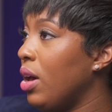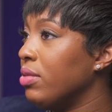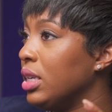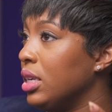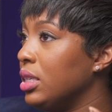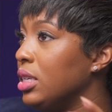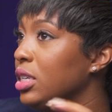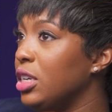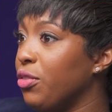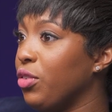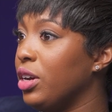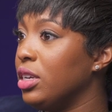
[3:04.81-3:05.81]
have to listen
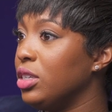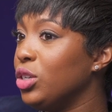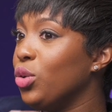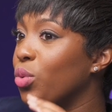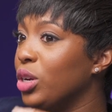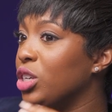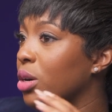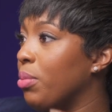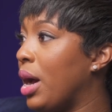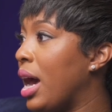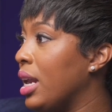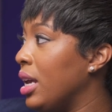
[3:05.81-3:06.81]
different to what your
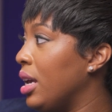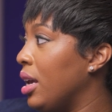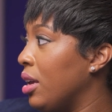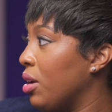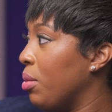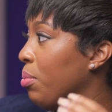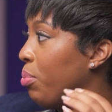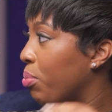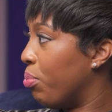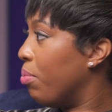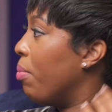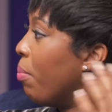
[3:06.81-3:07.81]
body and your
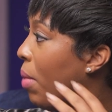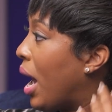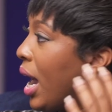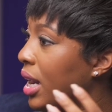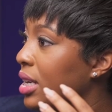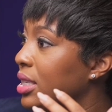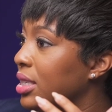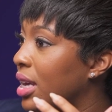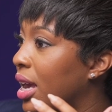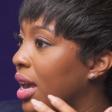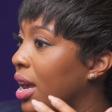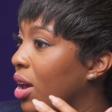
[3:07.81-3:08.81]
mind is
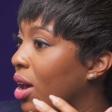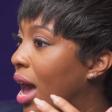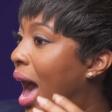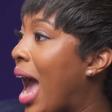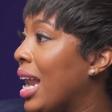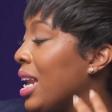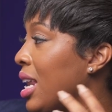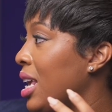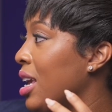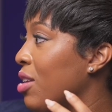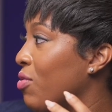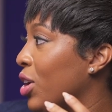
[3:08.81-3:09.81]
saying, I
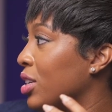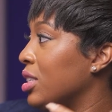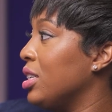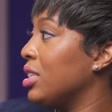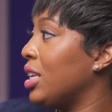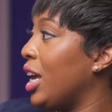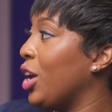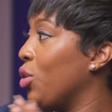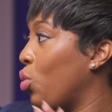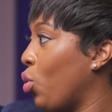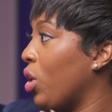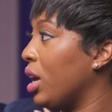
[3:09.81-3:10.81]
need, versus
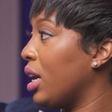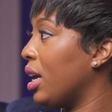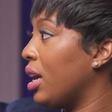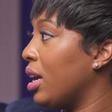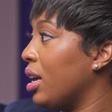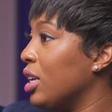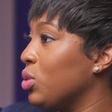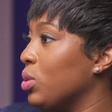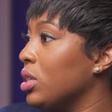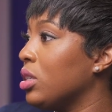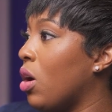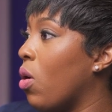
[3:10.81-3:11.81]
ignoring it. Because we're
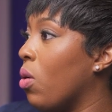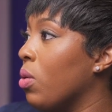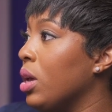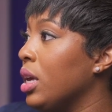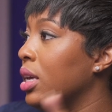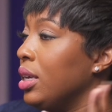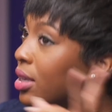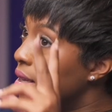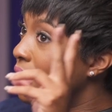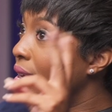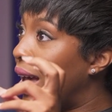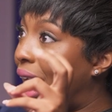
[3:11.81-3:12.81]
so
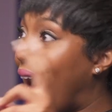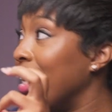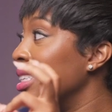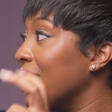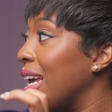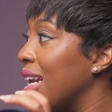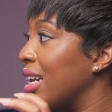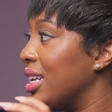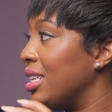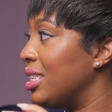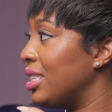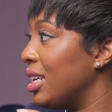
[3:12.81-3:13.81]
isolated in
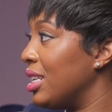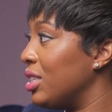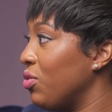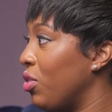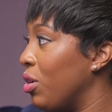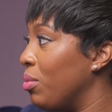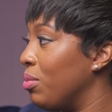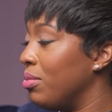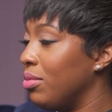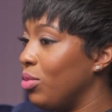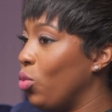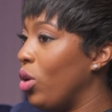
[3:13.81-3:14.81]
a sense from
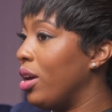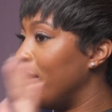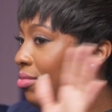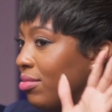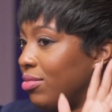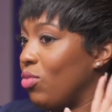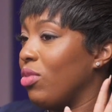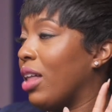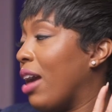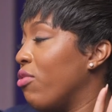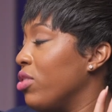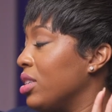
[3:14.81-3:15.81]
what
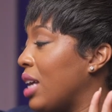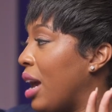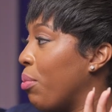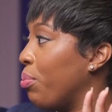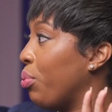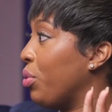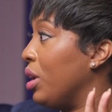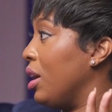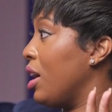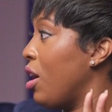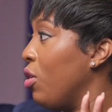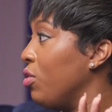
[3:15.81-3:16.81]
life was like
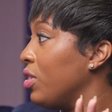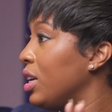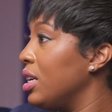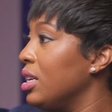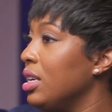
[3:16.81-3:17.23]
pre-COVID.